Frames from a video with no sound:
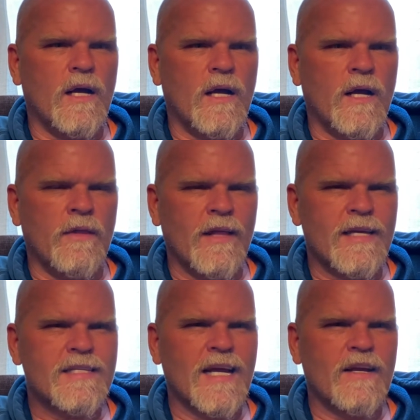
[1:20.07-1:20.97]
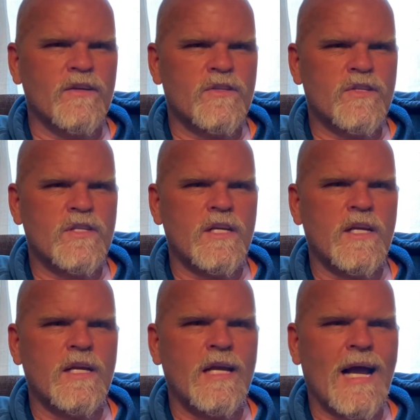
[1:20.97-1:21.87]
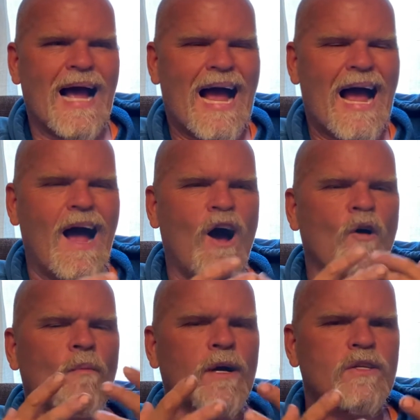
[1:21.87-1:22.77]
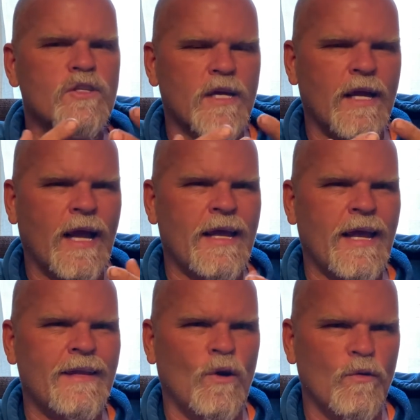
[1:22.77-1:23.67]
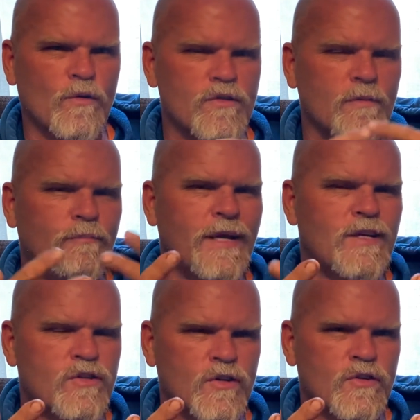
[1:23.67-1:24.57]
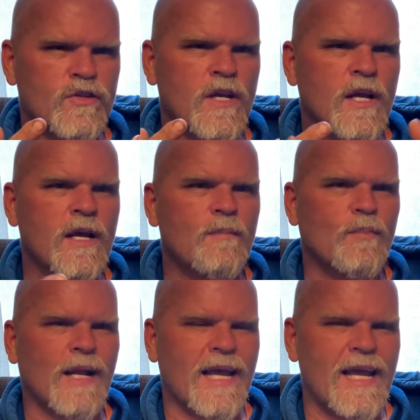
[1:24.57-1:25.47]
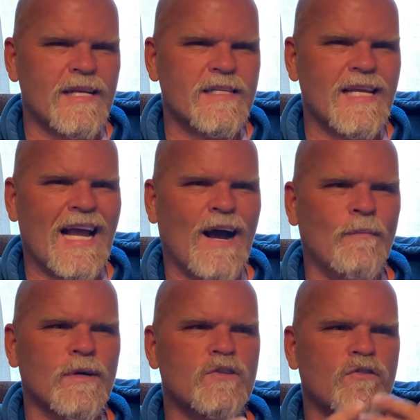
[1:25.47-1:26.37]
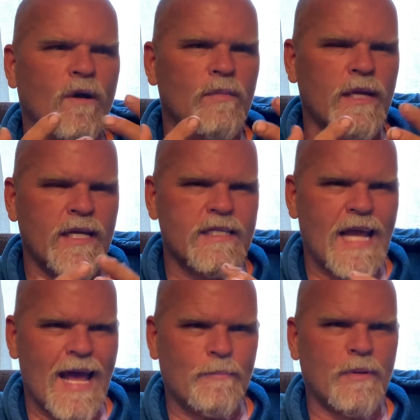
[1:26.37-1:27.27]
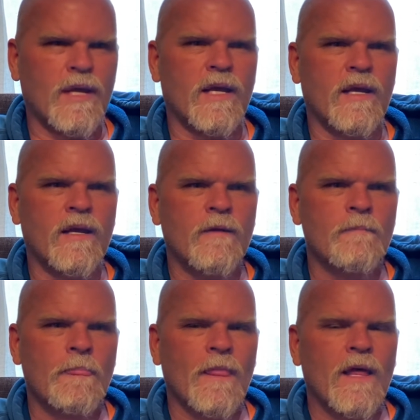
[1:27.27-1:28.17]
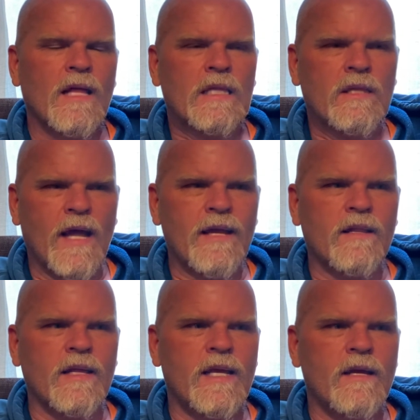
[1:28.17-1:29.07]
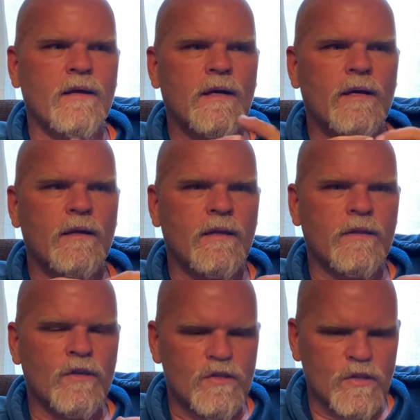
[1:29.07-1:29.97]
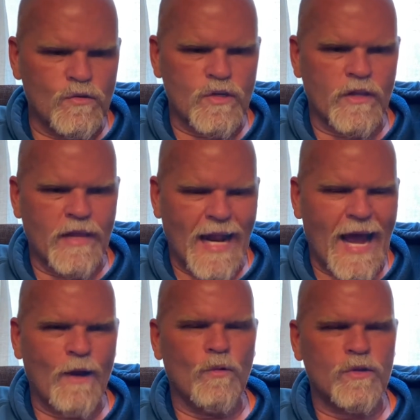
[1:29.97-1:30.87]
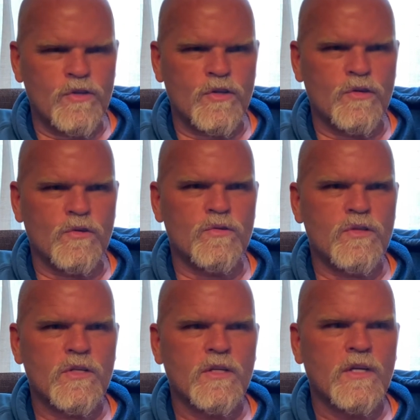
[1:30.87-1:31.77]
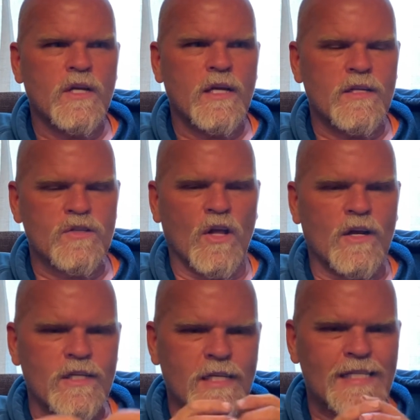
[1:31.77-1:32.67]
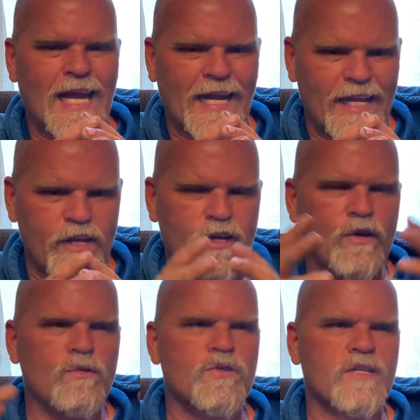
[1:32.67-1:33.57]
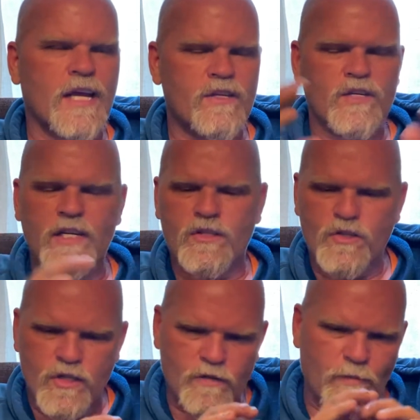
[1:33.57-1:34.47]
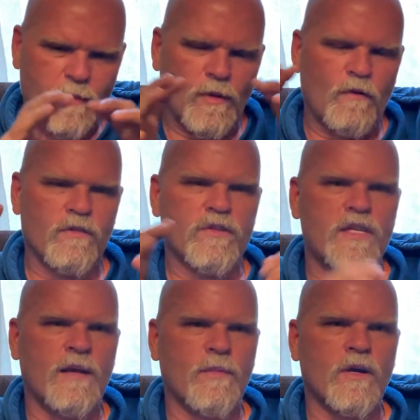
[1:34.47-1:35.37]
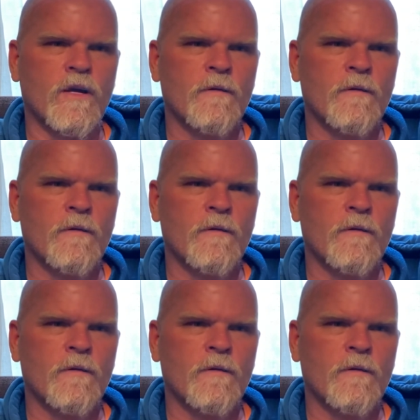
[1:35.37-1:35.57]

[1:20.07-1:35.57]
unless I could see how much, I, I know there's some pictures but I can't see how much crumbling is happening. Likely, the solution that I would choose, as long as it's not a huge section, it's just maybe over the skimmer,